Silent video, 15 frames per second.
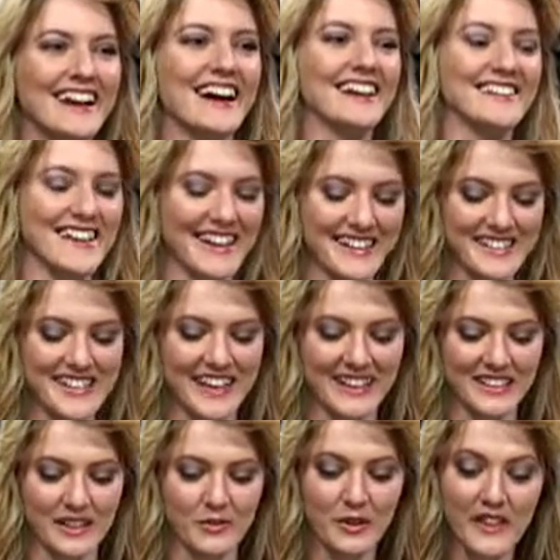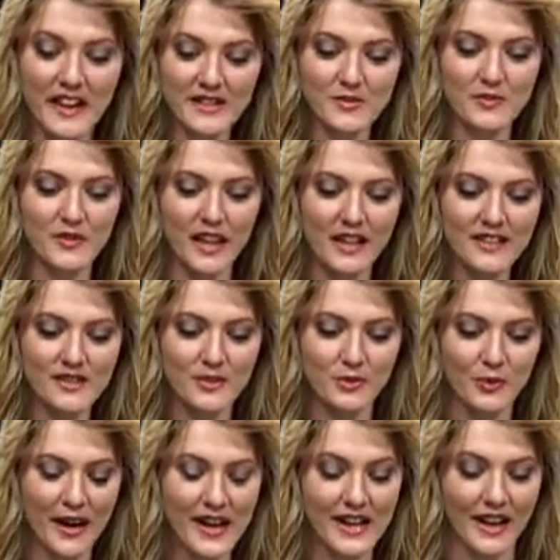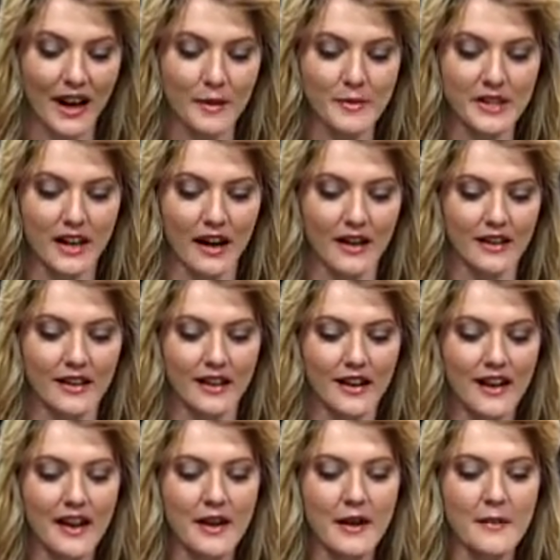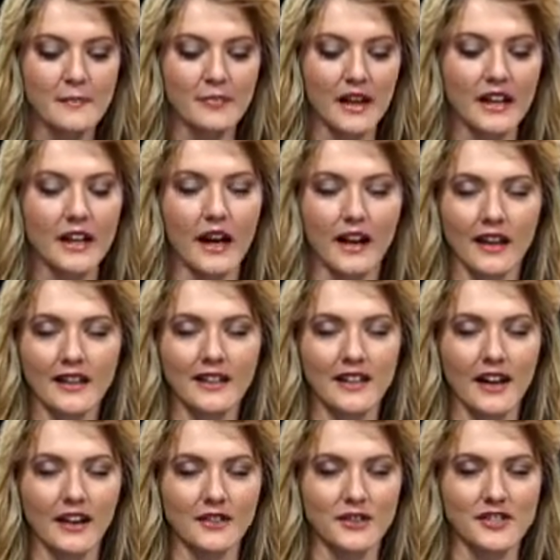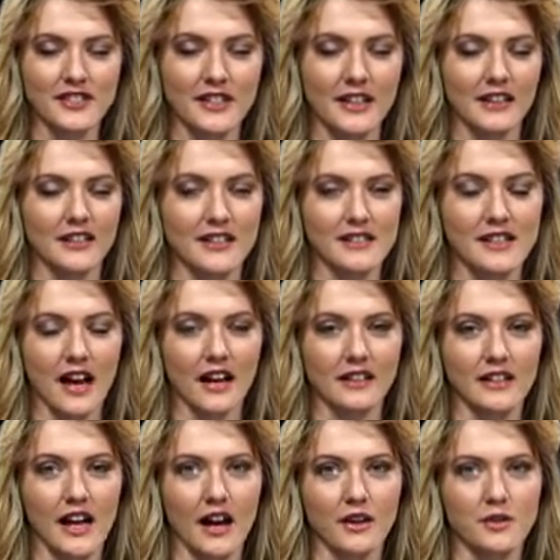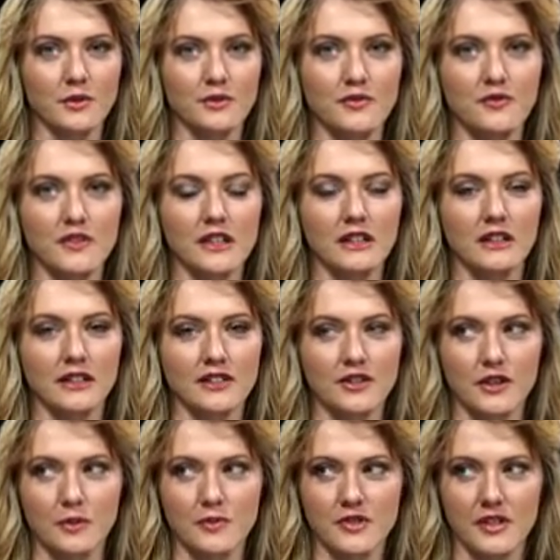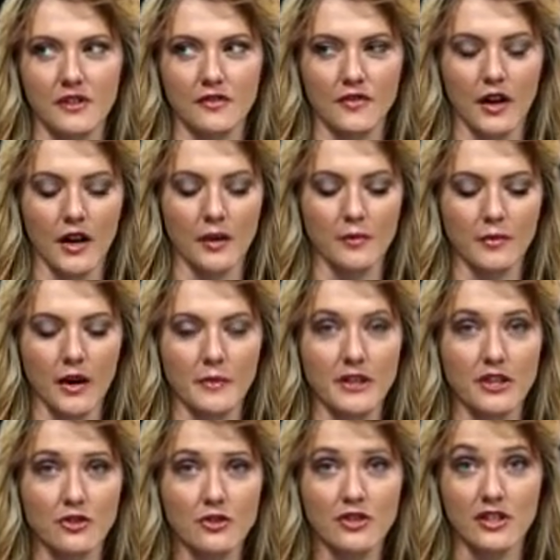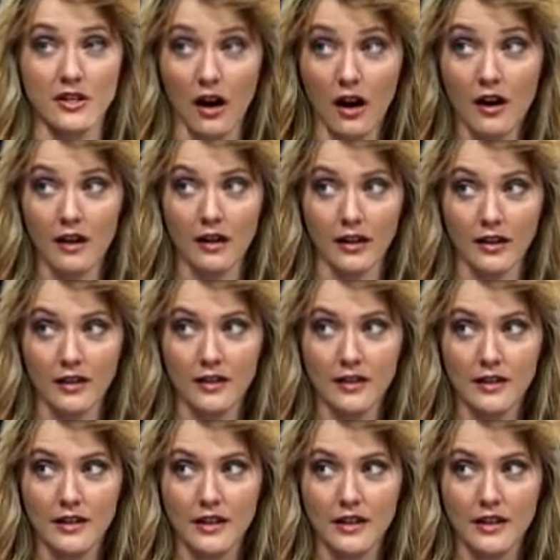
Yeah, exactly. Well, that's great. I mean, And I can understand exactly how you would feel in terms of, you're young.